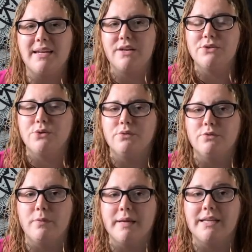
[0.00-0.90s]
in a dual
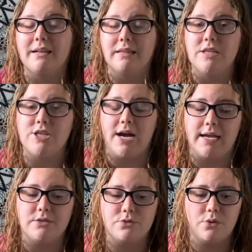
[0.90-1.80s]
enrollment collegiate high
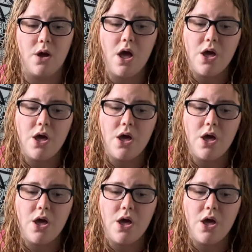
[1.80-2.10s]
school.